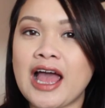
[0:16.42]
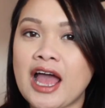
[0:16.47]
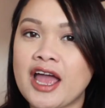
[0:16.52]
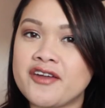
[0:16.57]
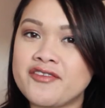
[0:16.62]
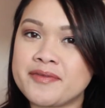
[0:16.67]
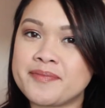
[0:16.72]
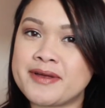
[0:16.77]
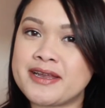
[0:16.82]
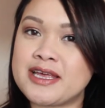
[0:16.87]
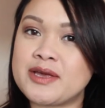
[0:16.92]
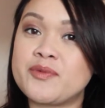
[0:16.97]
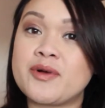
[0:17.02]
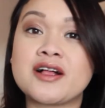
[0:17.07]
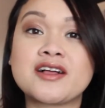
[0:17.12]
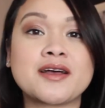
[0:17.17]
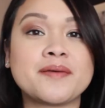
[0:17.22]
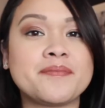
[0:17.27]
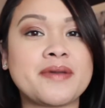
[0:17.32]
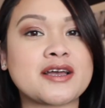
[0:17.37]
Hi everybody,
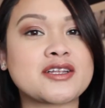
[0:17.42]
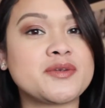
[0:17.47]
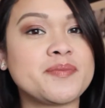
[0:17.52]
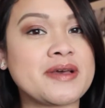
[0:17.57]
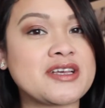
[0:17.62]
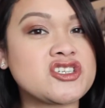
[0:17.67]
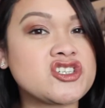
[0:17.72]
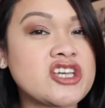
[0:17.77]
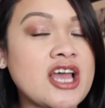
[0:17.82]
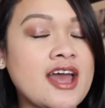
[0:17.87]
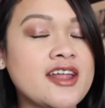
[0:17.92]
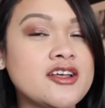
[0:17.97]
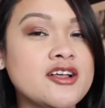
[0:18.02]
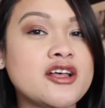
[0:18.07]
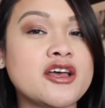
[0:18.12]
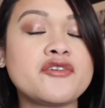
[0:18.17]
welcome back to my channel.